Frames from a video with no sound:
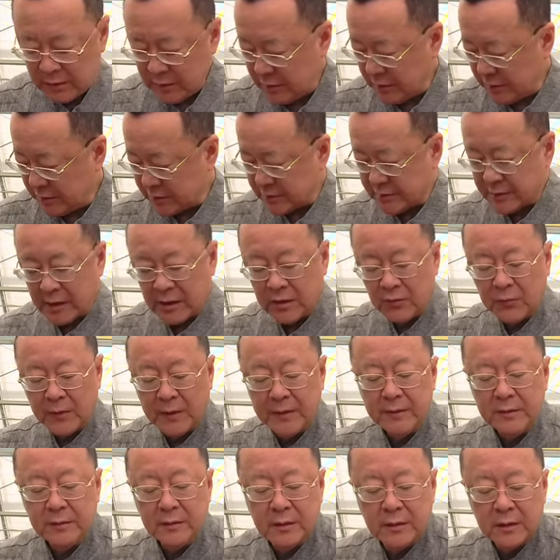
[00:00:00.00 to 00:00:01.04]
Here's another
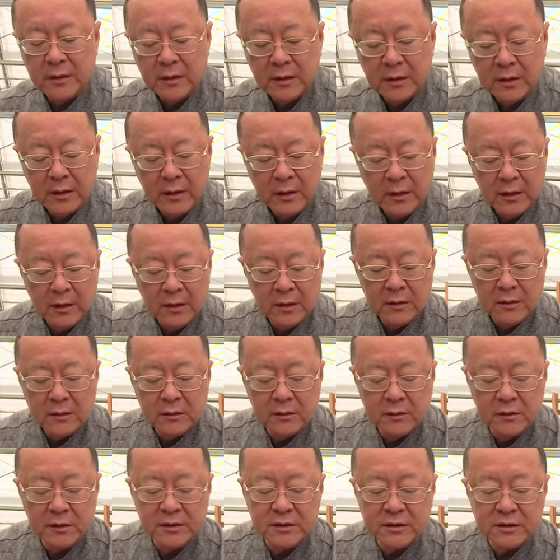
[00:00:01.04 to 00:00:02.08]
one.
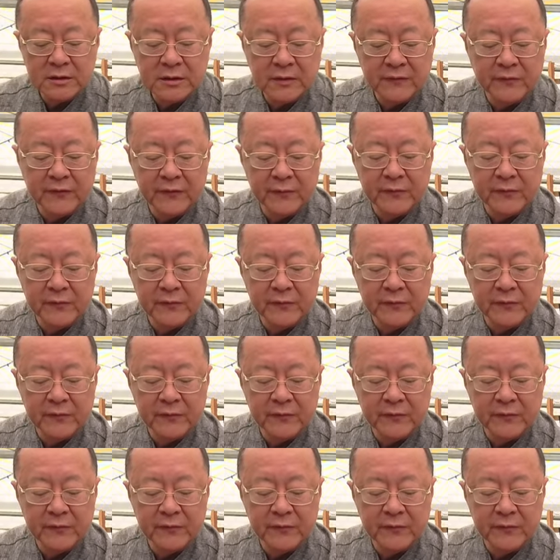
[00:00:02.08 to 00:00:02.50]
This is the